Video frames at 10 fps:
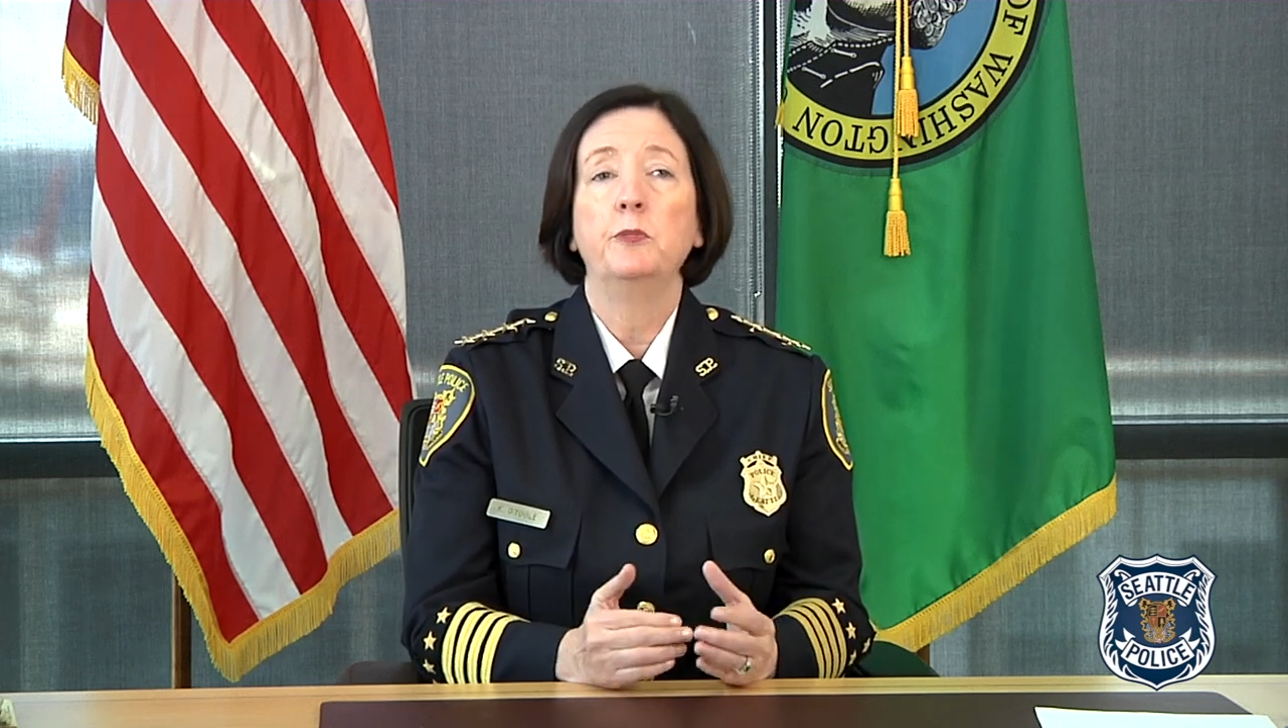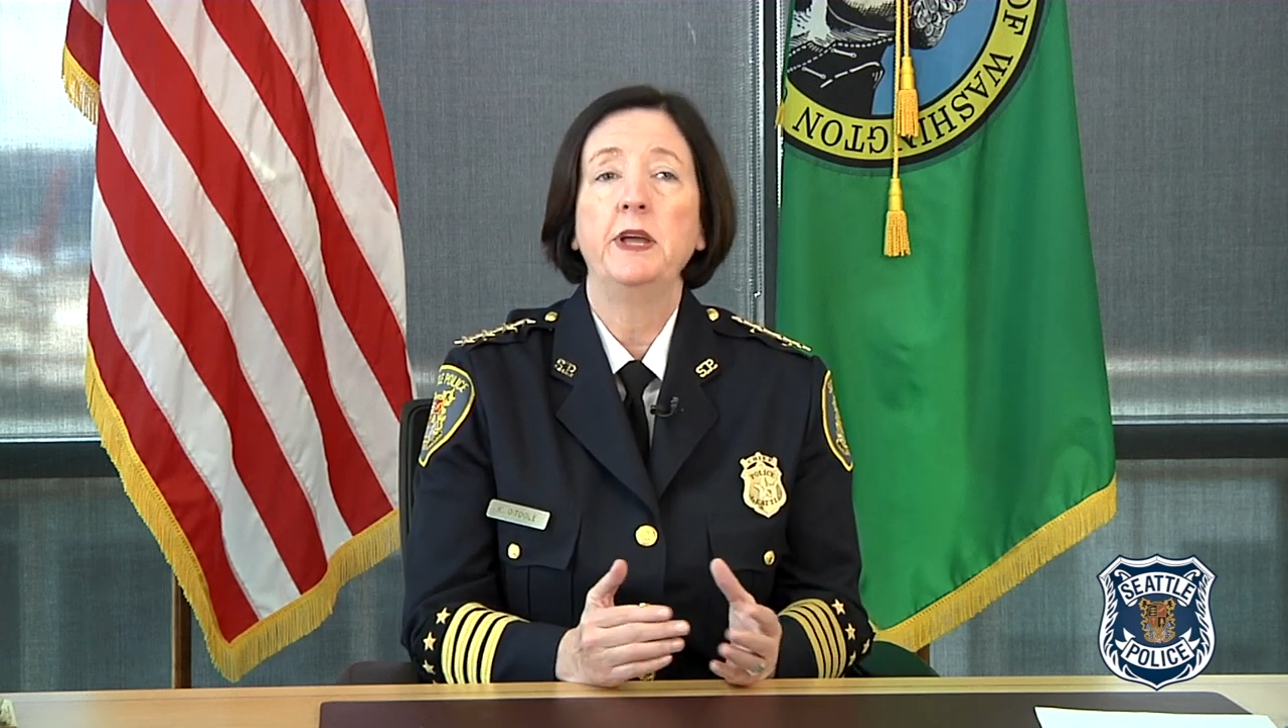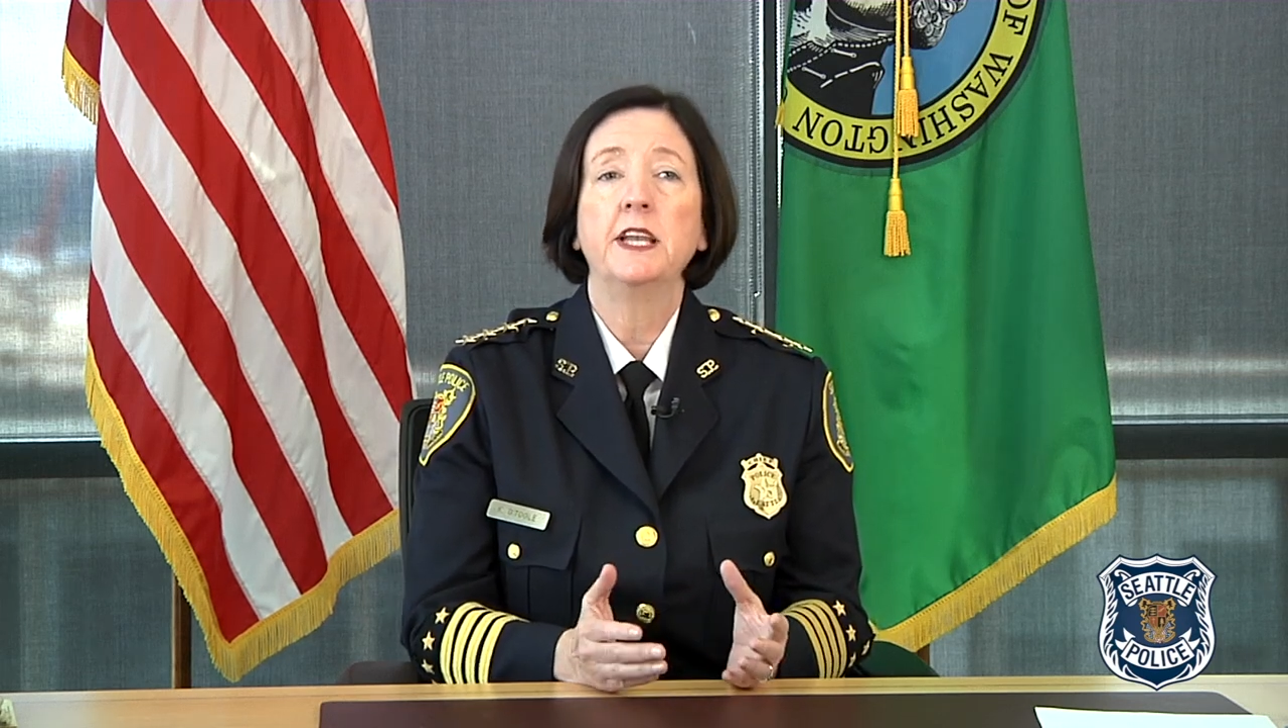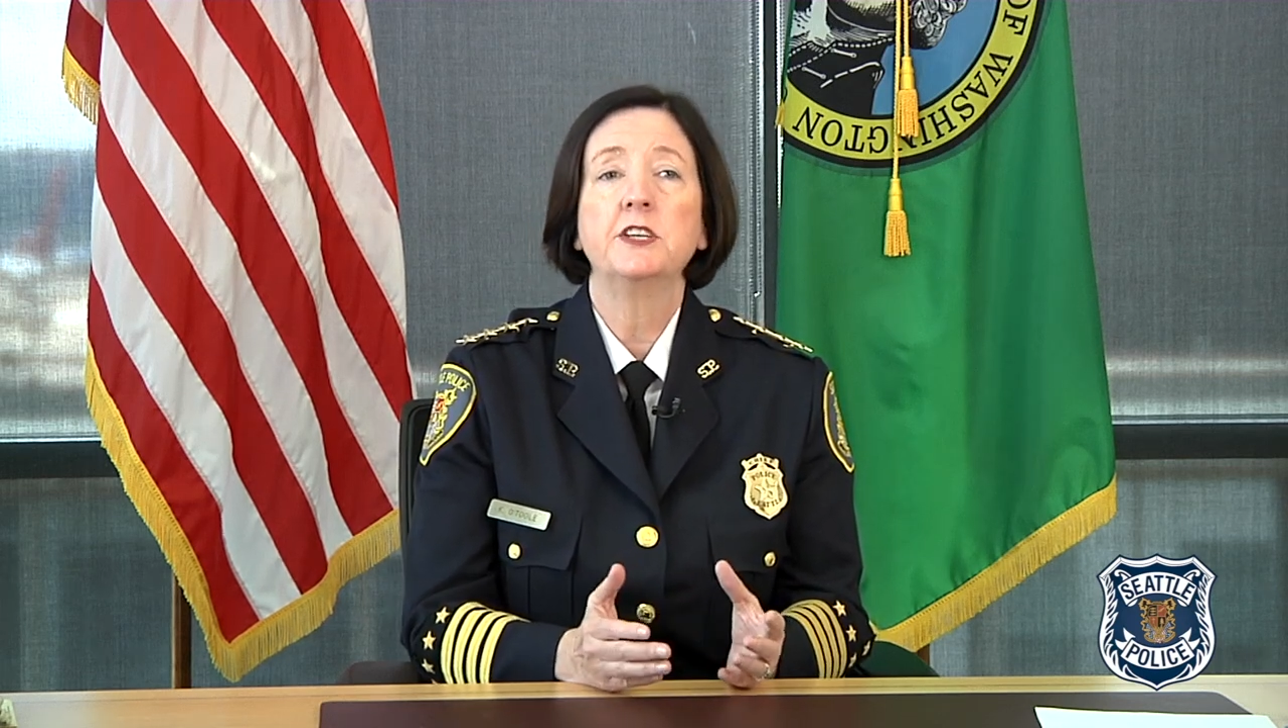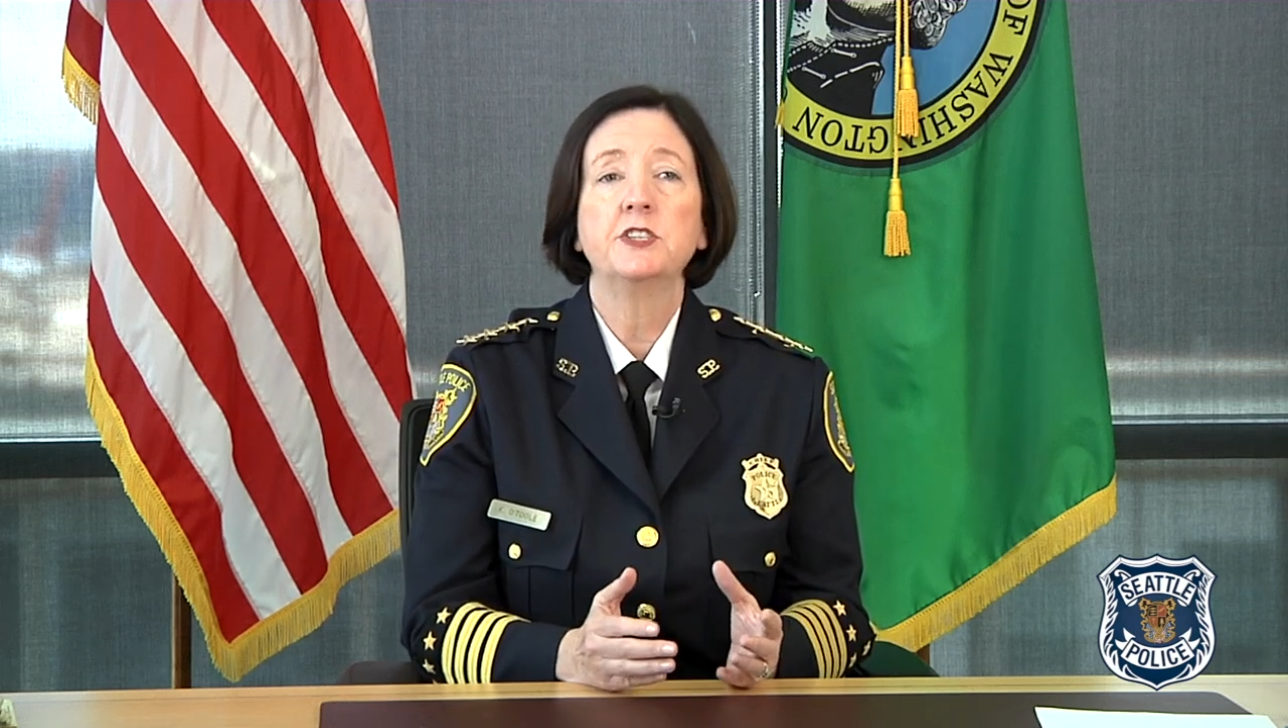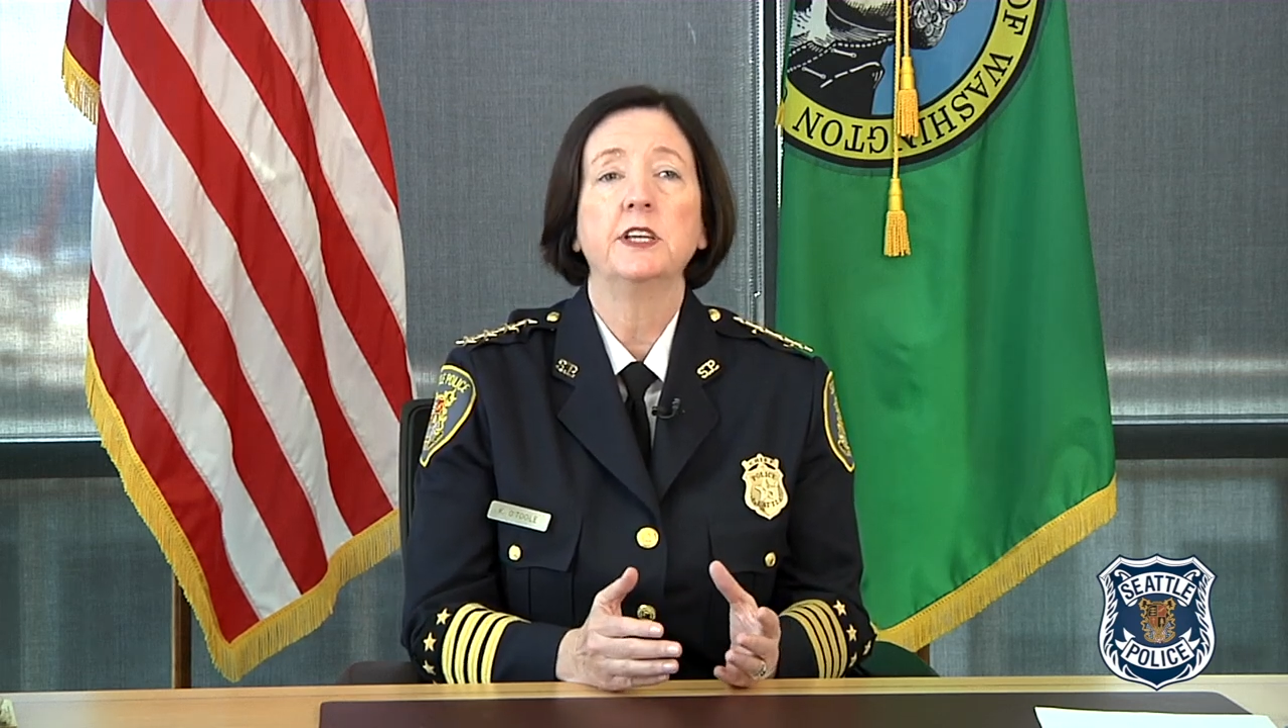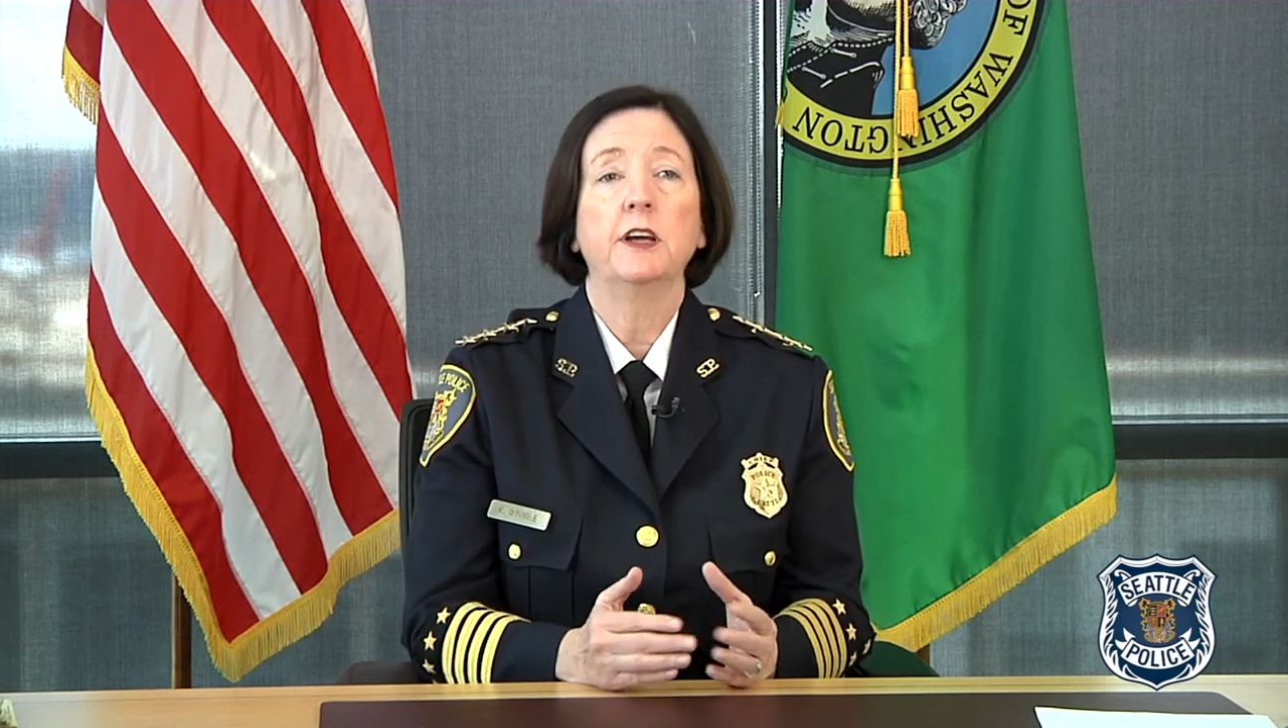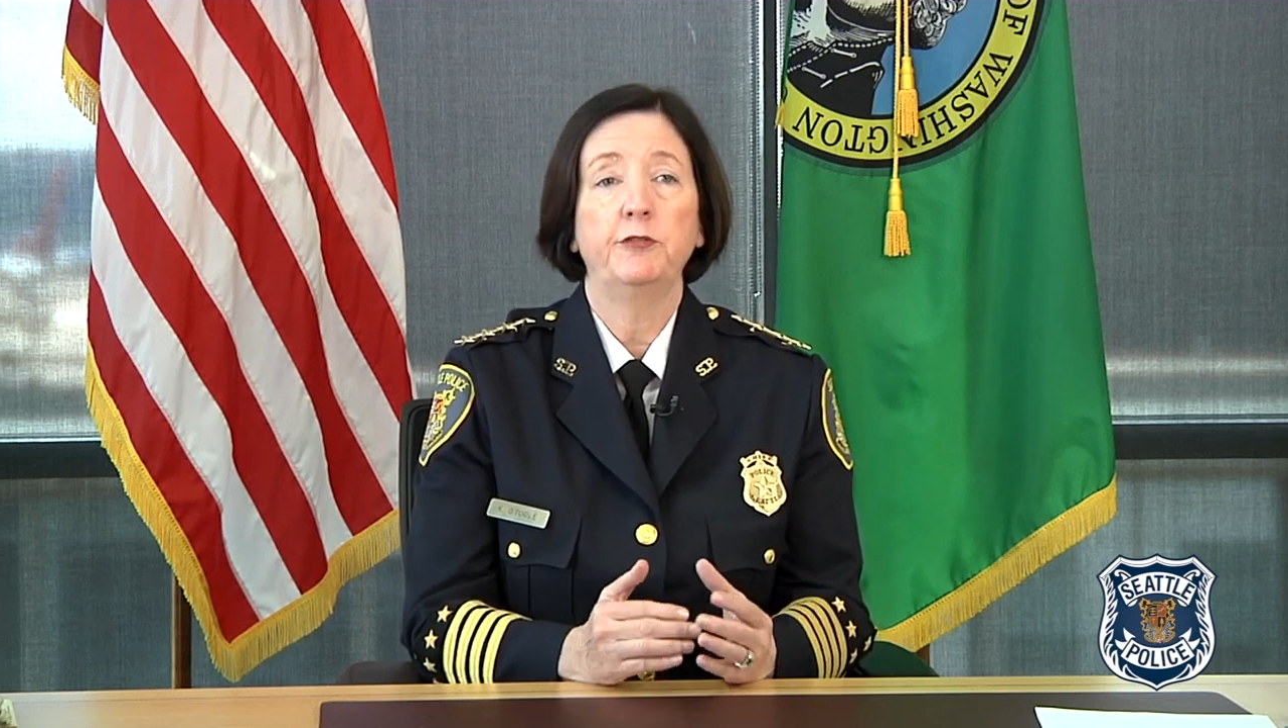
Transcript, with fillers: managing